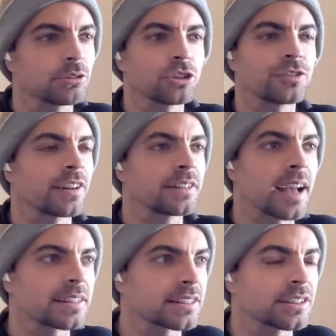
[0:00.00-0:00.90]
which is
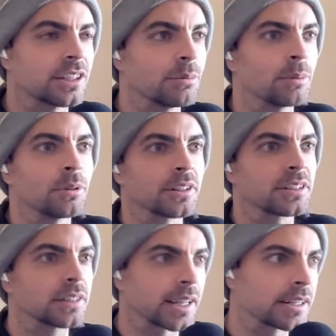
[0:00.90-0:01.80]
fantastic to see people
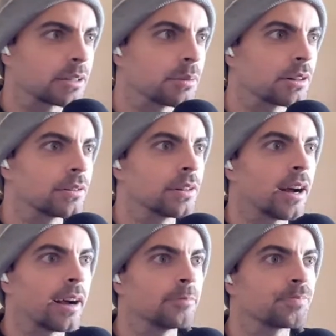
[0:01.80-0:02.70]
excited about
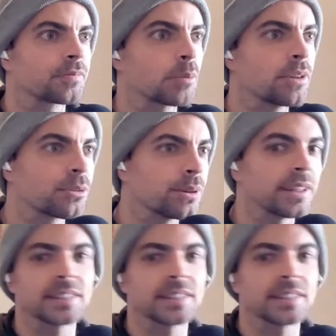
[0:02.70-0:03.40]
Mythwind,